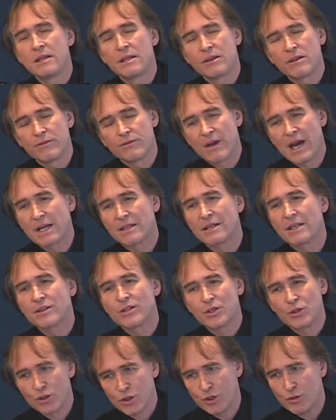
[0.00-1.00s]
the fact that
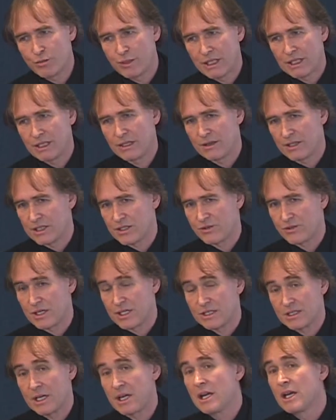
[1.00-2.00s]
there could be this
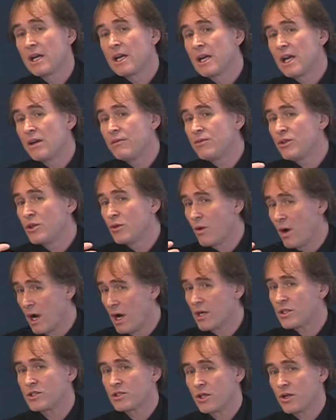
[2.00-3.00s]
risk. If you
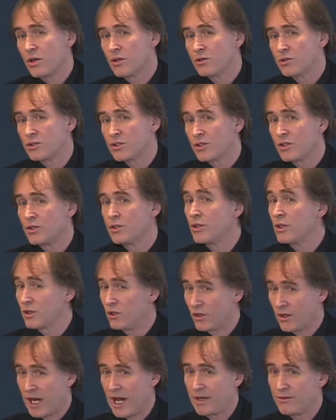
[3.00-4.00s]
aren't told to
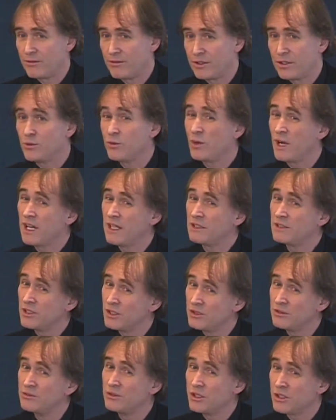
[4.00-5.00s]
look out for it, well,
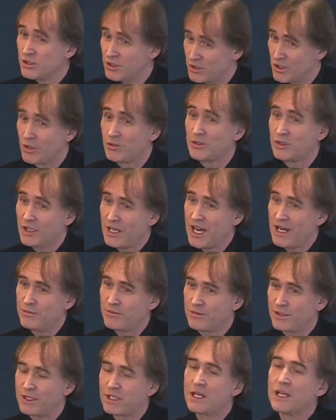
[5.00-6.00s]
you don't look out
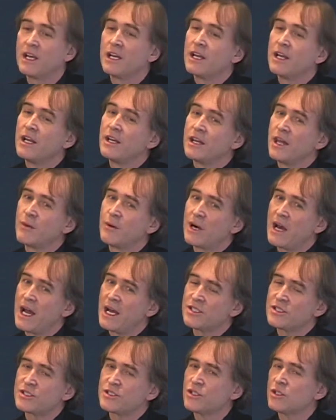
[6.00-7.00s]
for it. They were
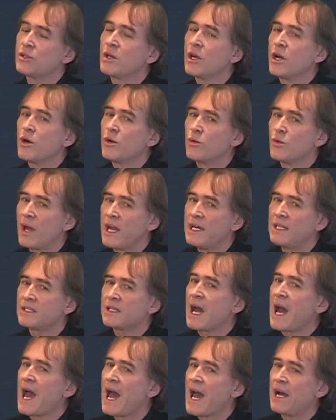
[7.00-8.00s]
asked to
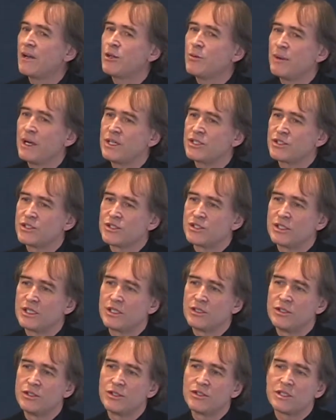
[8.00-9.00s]
rate how the patients
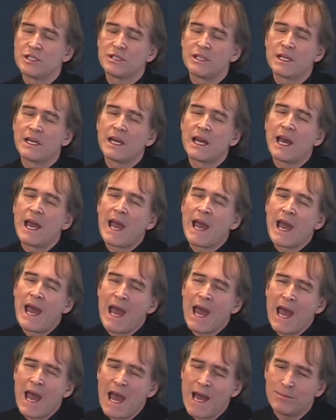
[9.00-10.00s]
did using the
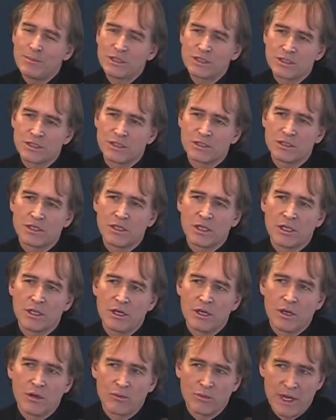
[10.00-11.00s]
Hamilton
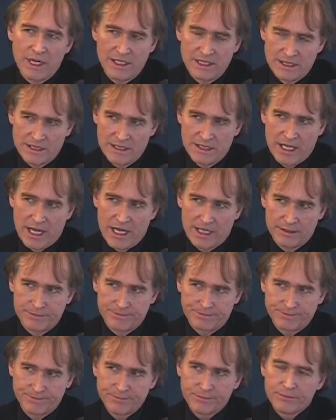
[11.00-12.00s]
rating scale.
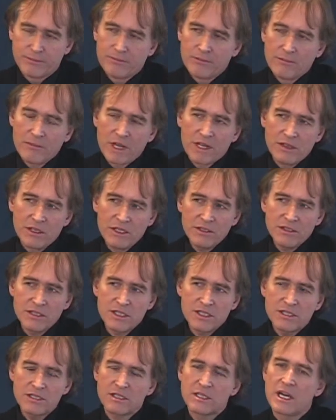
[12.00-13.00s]
This
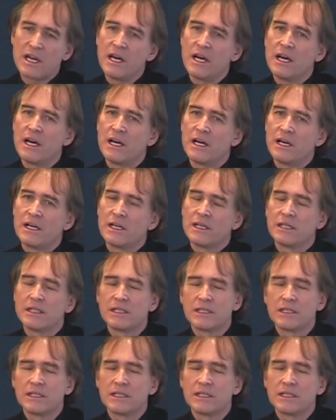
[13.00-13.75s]
is a